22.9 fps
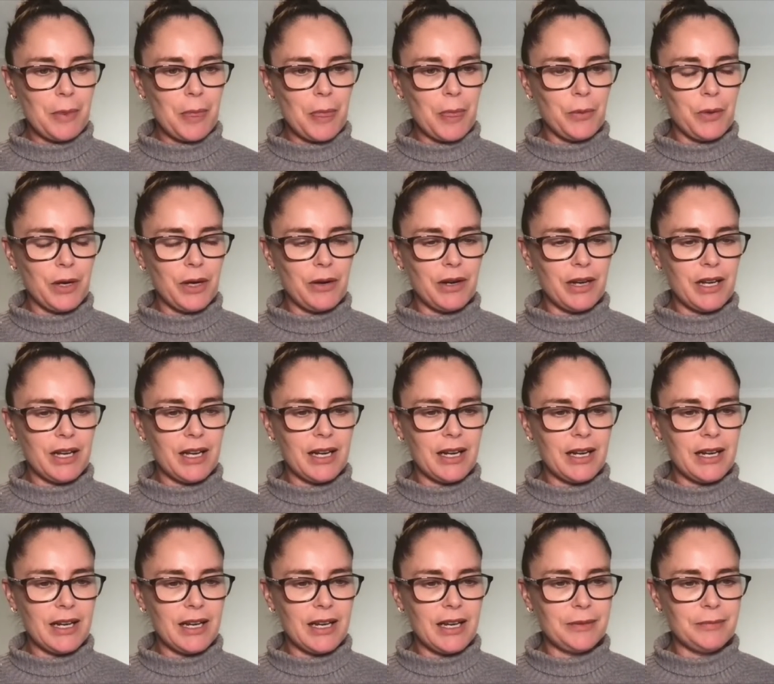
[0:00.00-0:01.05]
where it cut
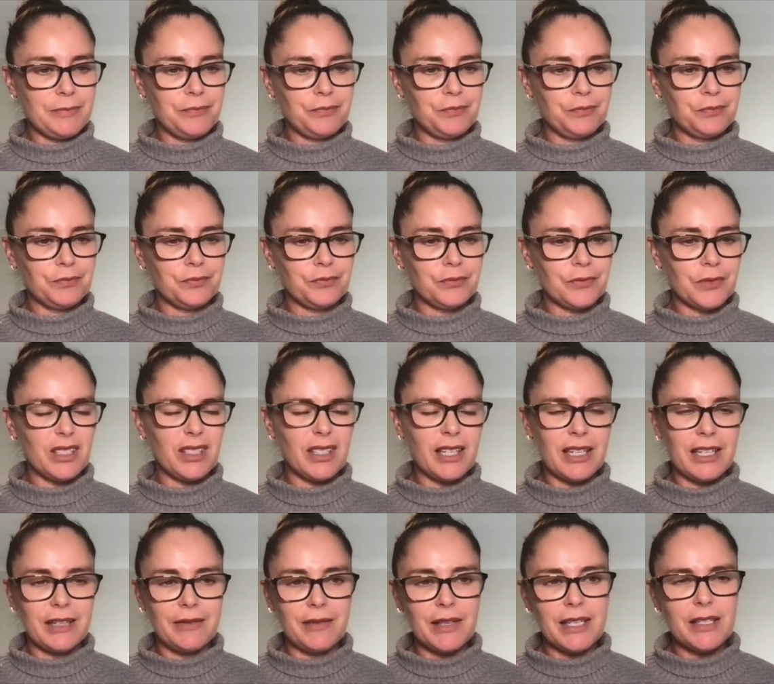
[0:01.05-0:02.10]
out. Okay,
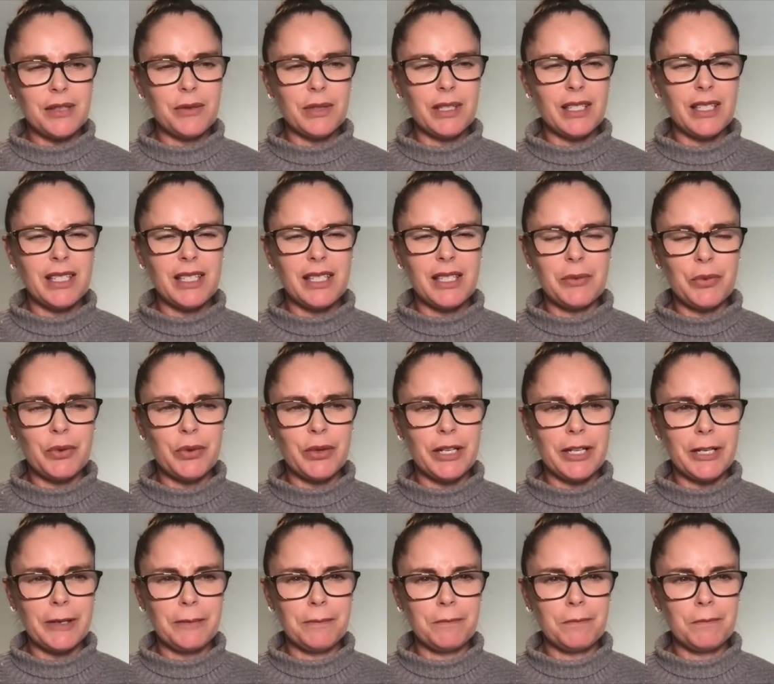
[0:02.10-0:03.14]
that's really disappointing.